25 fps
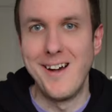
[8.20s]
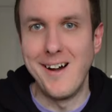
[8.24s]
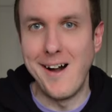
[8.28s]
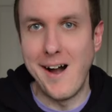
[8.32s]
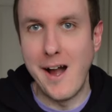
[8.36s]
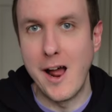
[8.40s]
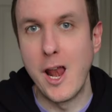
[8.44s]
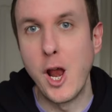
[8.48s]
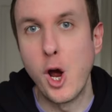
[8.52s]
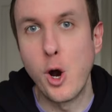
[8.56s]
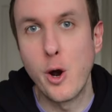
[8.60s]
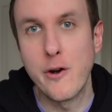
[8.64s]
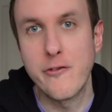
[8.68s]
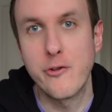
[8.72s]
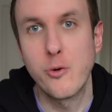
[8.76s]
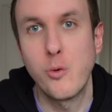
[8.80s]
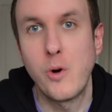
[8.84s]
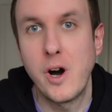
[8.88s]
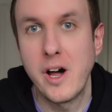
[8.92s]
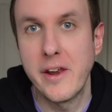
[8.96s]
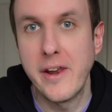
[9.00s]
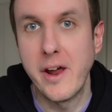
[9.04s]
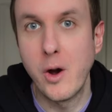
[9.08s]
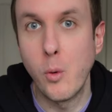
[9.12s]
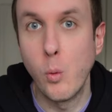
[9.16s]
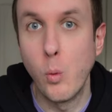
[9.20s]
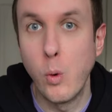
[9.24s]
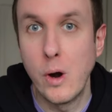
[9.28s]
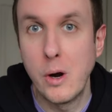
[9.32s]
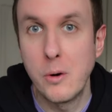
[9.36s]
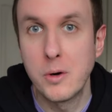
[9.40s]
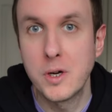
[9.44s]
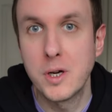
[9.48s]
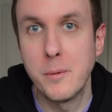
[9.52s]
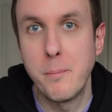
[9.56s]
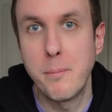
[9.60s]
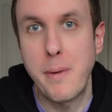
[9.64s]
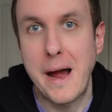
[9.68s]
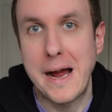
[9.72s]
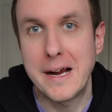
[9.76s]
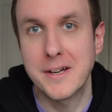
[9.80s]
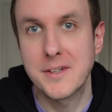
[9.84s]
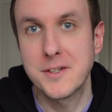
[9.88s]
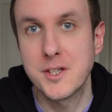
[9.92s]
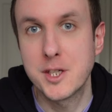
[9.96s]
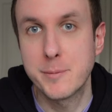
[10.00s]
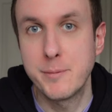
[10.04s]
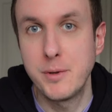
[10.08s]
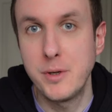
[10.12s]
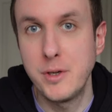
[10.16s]
Hello everyone, welcome back
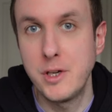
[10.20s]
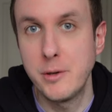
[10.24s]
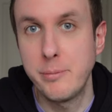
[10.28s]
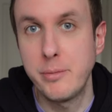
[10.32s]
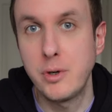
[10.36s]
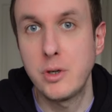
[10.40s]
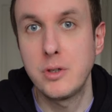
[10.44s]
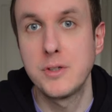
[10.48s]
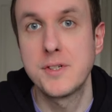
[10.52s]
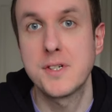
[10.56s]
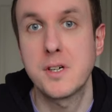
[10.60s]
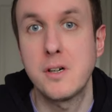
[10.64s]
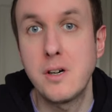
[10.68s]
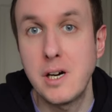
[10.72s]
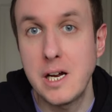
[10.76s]
to Spooderpods.